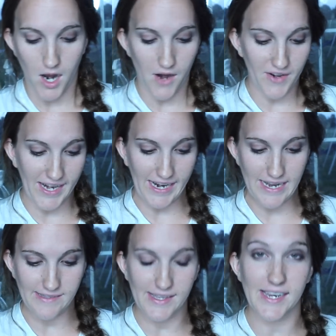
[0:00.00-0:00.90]
Alright
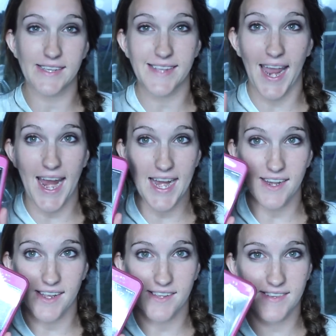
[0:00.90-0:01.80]
guys, it is
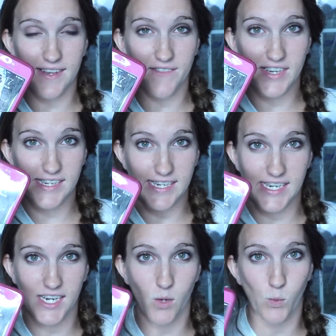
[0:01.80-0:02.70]
eight
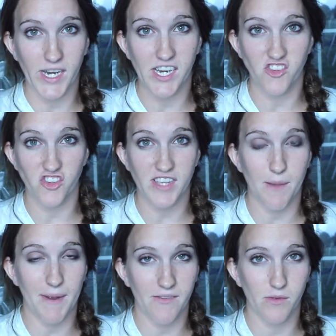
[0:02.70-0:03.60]
seventeen and we just
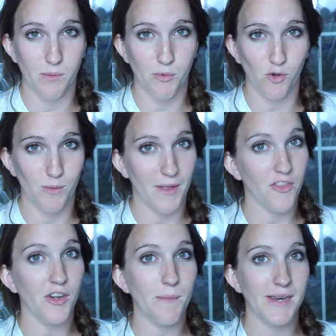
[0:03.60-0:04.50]
got back from the pool about
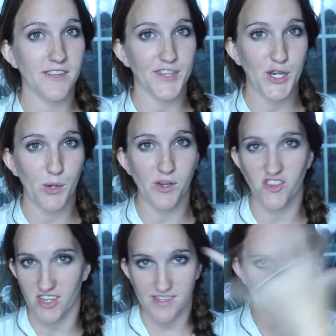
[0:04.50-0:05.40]
thirty minutes ago,
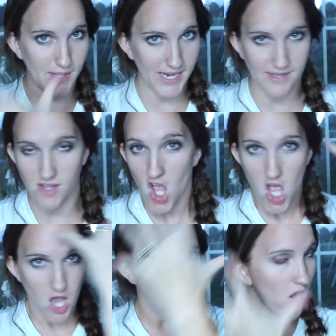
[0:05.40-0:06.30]
which explains
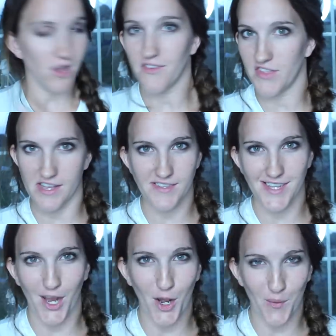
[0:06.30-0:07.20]
all of
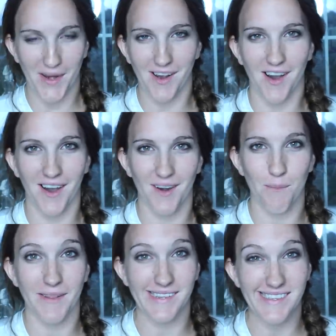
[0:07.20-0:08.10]
this going
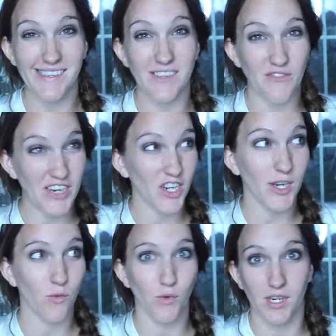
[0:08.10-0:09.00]
on, but this is
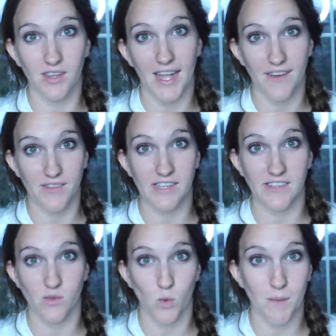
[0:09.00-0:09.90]
very real life.
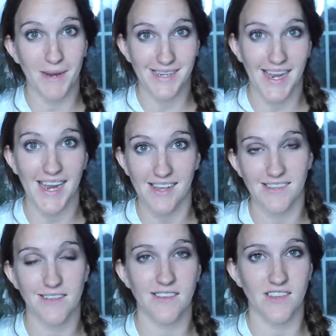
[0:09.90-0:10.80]
This is what my day
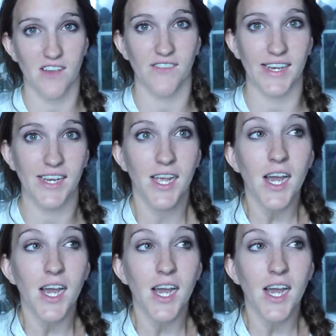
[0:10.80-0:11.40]
consists of, and